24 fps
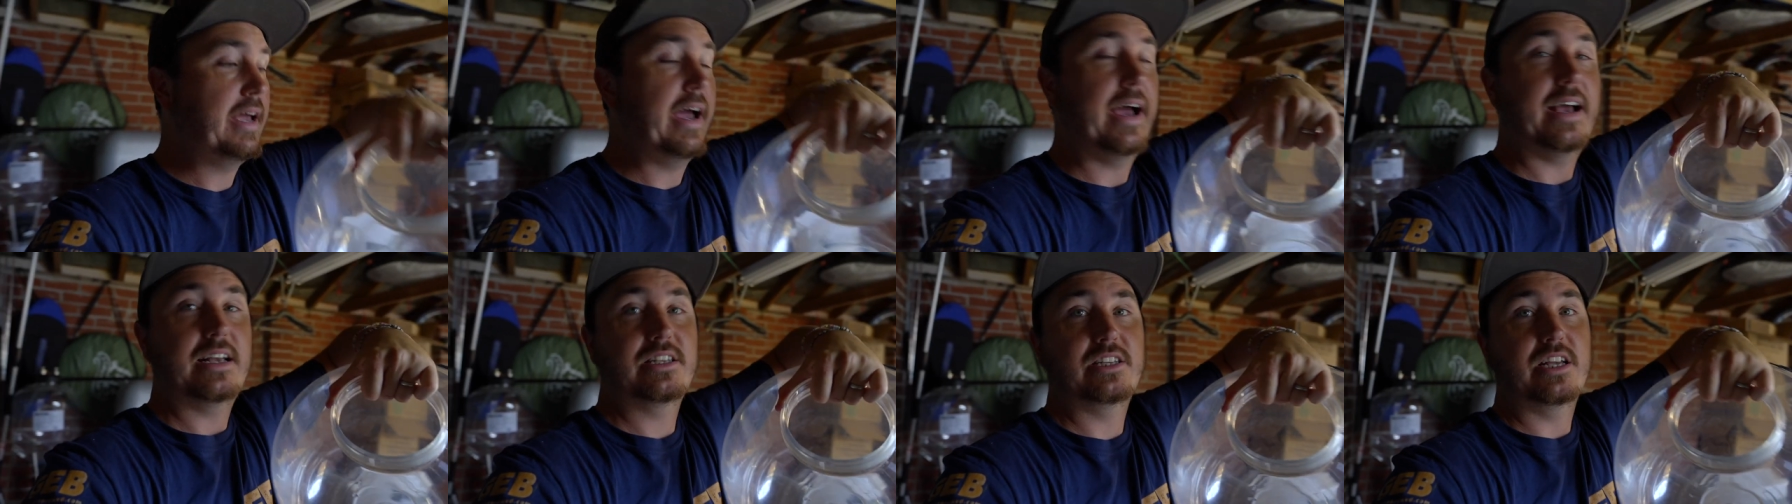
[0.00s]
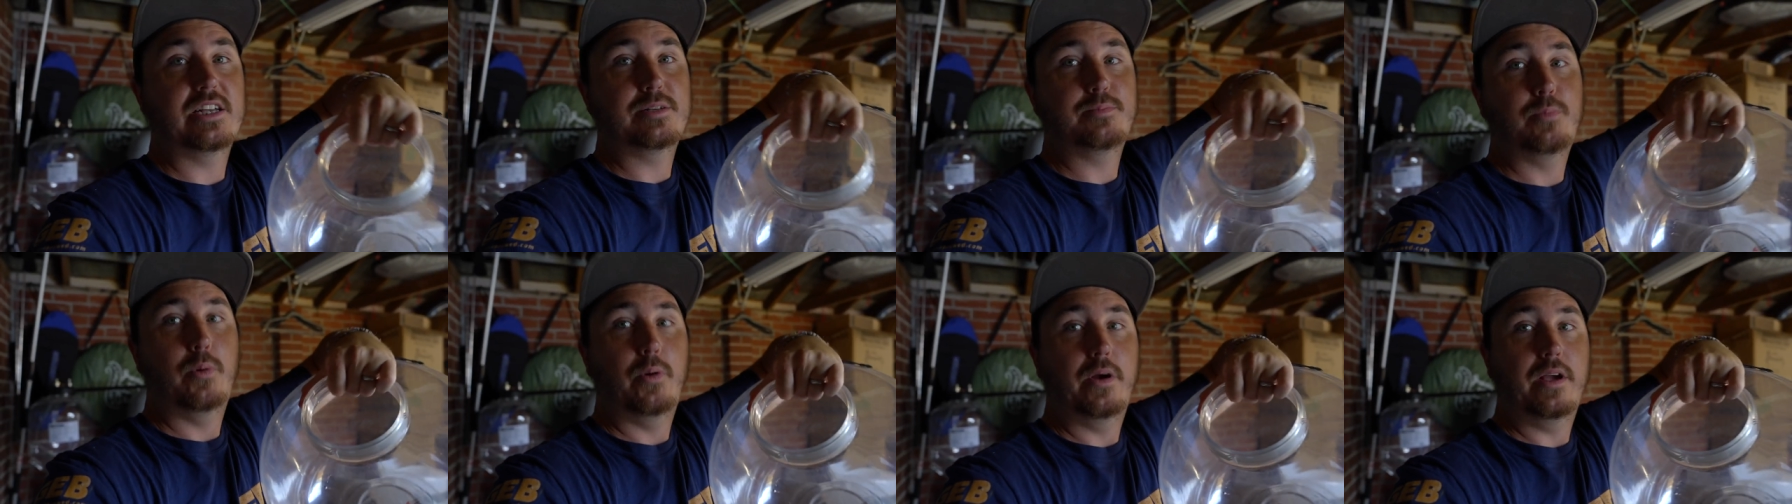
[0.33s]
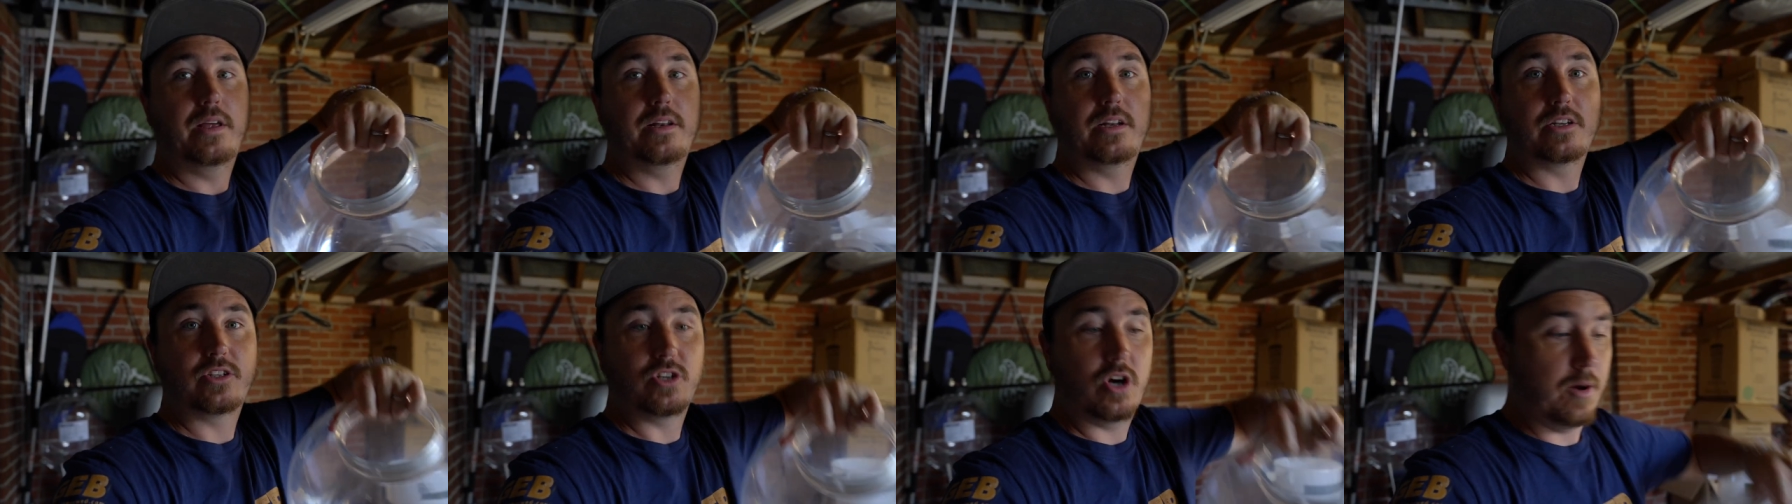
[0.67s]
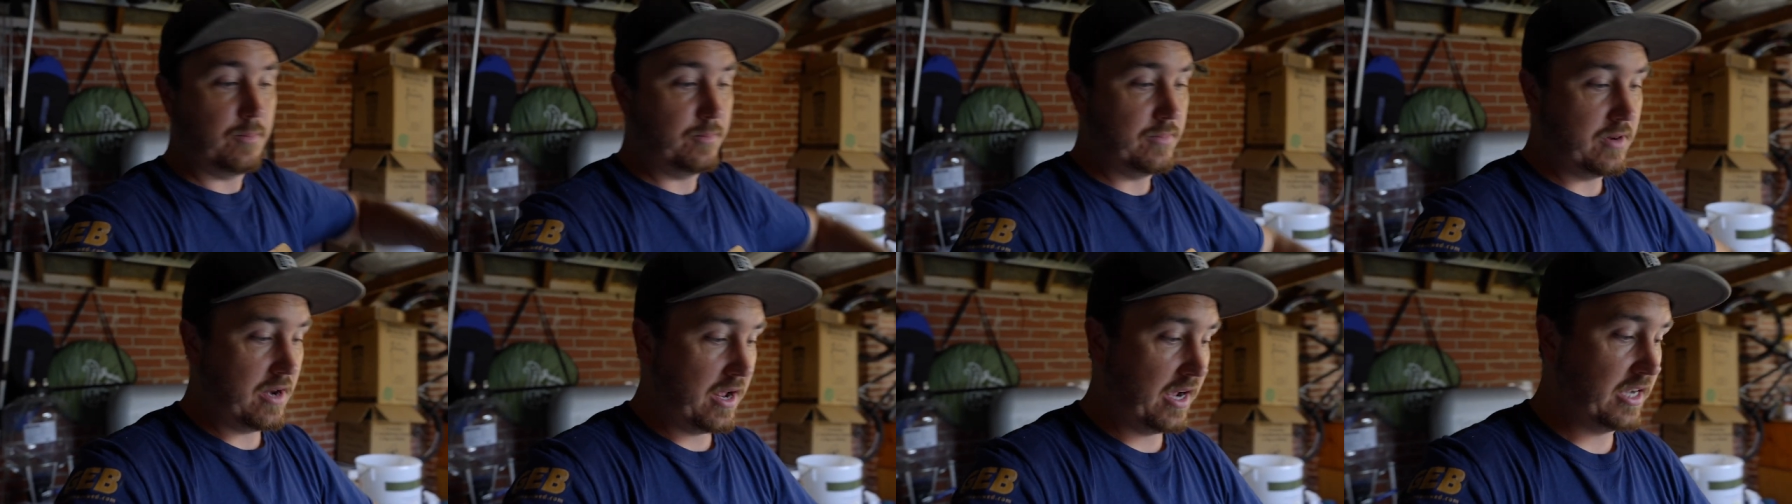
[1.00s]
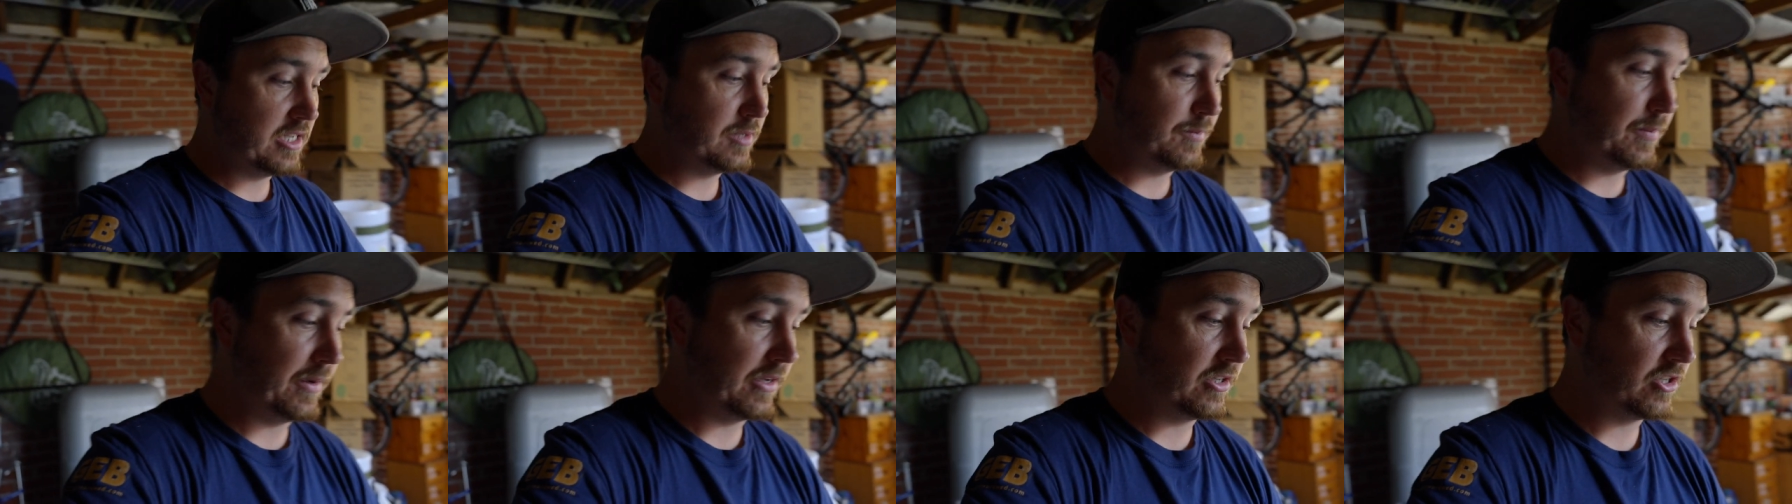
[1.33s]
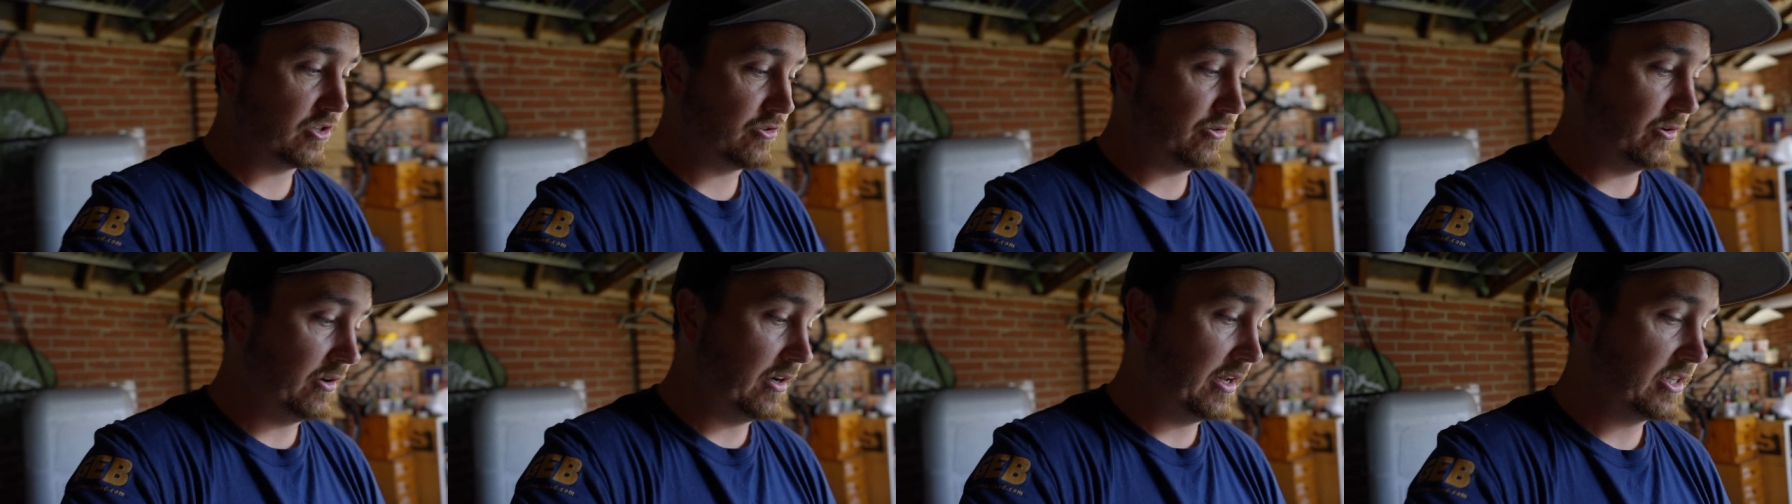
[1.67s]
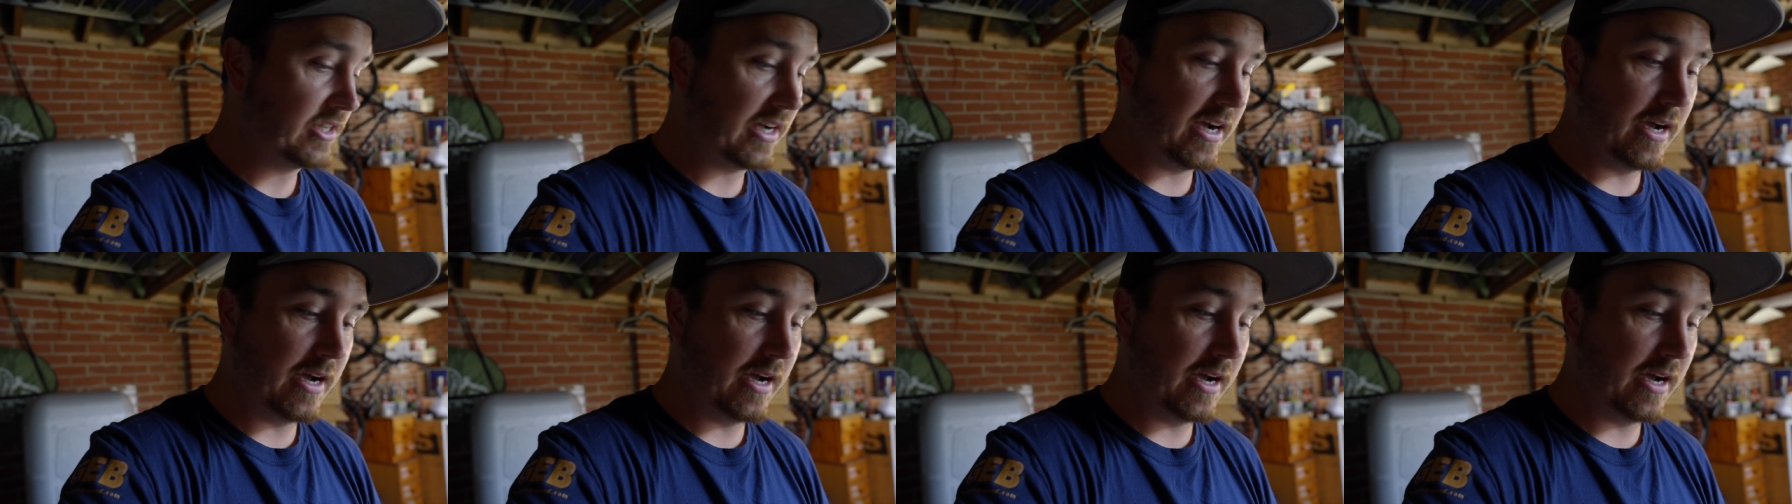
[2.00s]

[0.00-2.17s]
access point at the top, nice big screw lids.